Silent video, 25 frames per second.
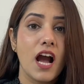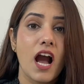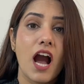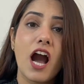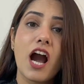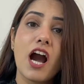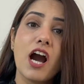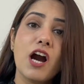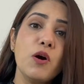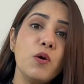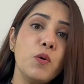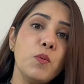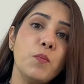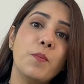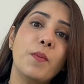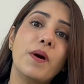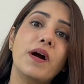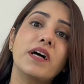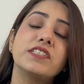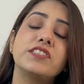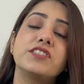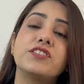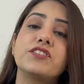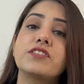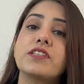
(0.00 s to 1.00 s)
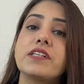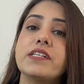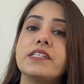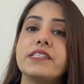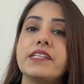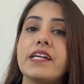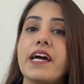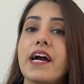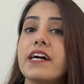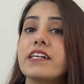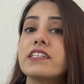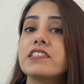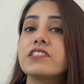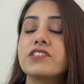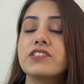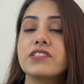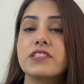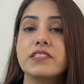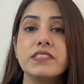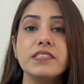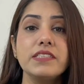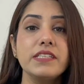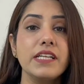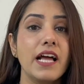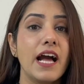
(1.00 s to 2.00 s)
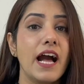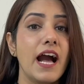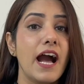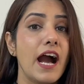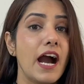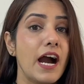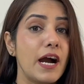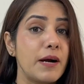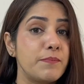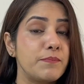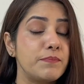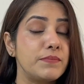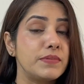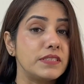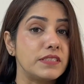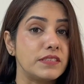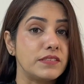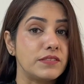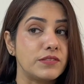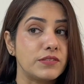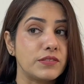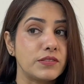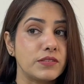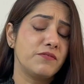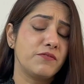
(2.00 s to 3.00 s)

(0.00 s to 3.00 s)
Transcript: an action happens,